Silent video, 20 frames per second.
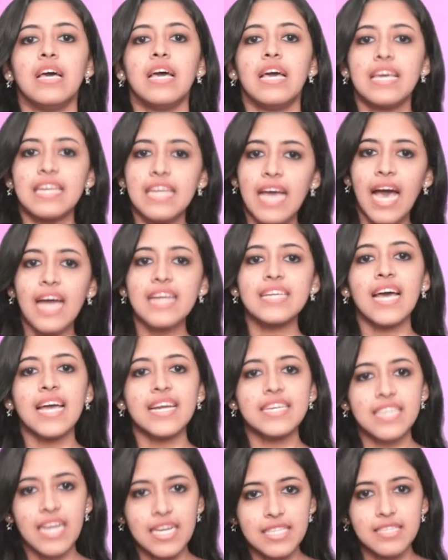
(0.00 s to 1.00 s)
In our
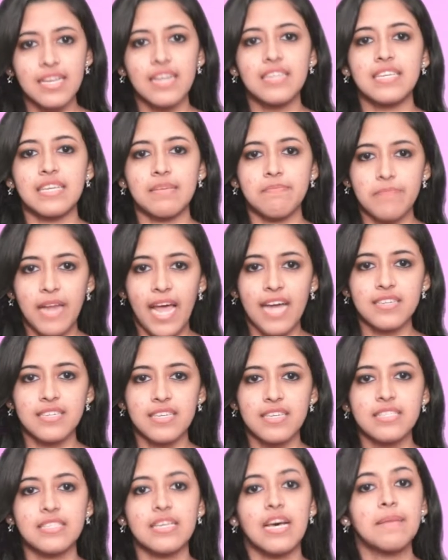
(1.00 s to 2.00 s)
diet consulting
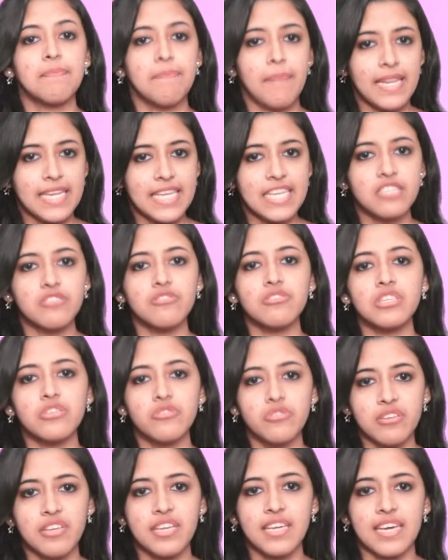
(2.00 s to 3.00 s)
practice at Paleto
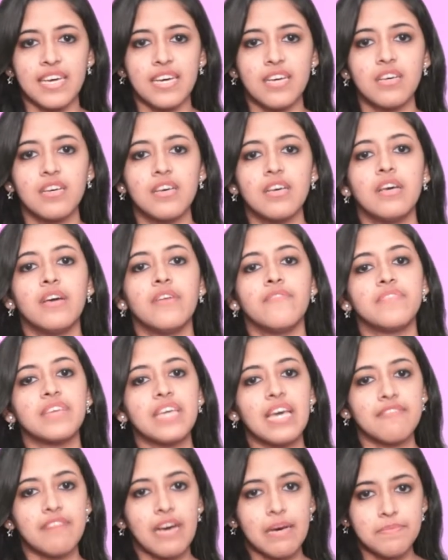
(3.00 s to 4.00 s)
Nutricare, we
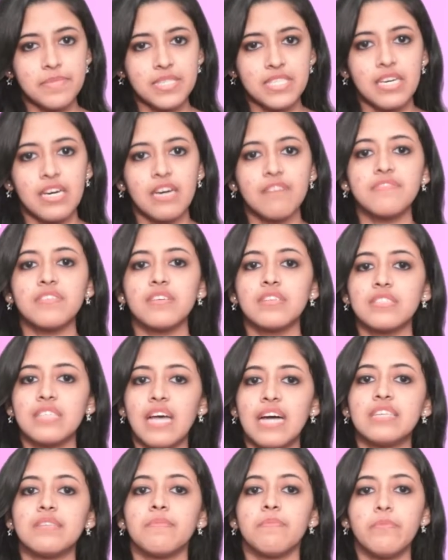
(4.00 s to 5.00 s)
have observed
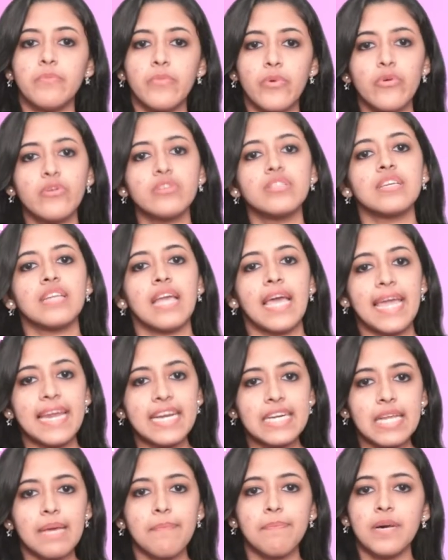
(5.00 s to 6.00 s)
that more than
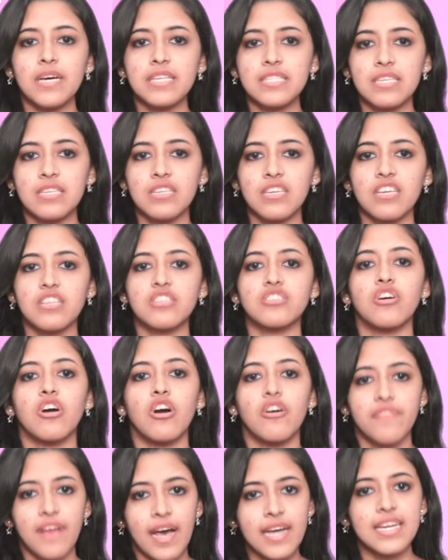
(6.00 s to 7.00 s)
80%
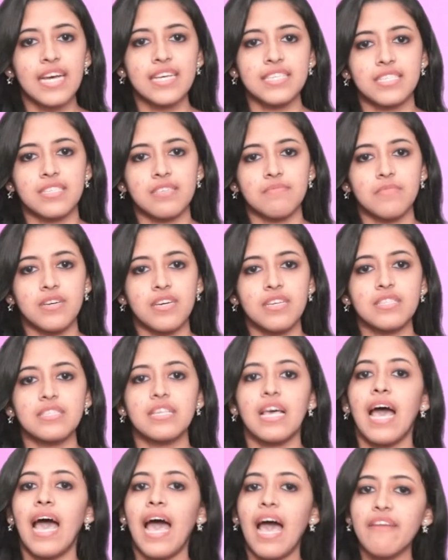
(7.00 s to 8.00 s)
of our customers
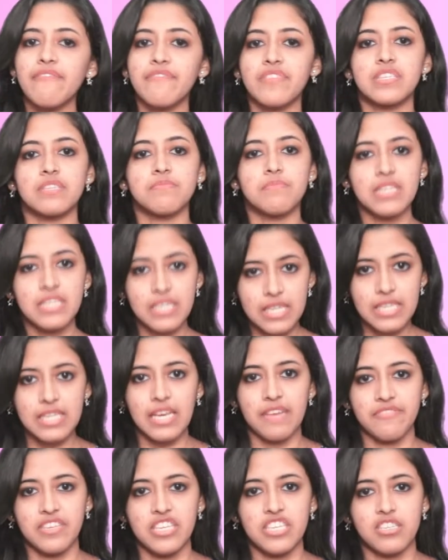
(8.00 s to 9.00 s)
have vitamin D
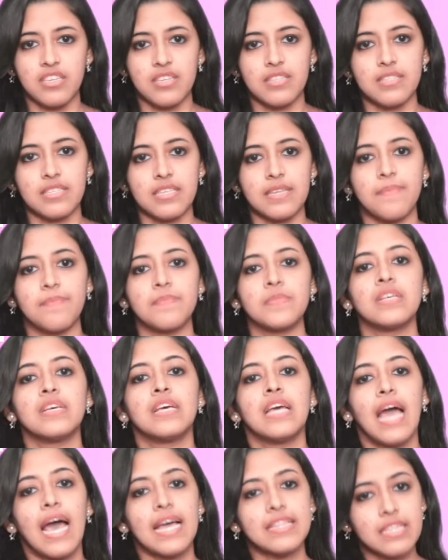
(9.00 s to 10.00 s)
deficiency,
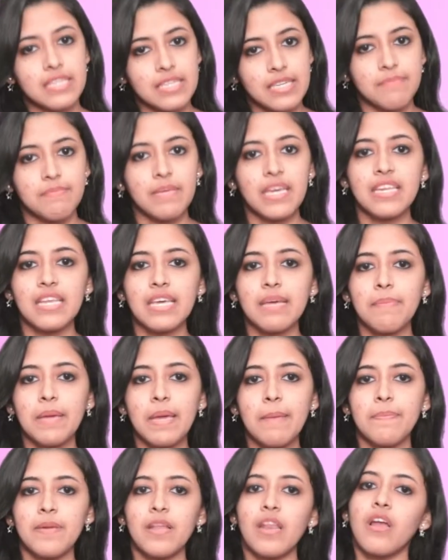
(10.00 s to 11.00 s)
and the remaining
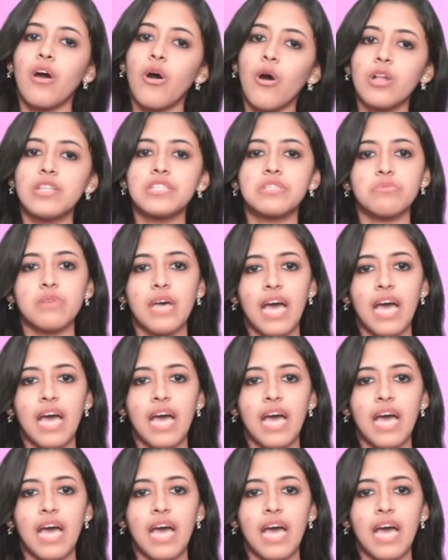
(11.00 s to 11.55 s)
people also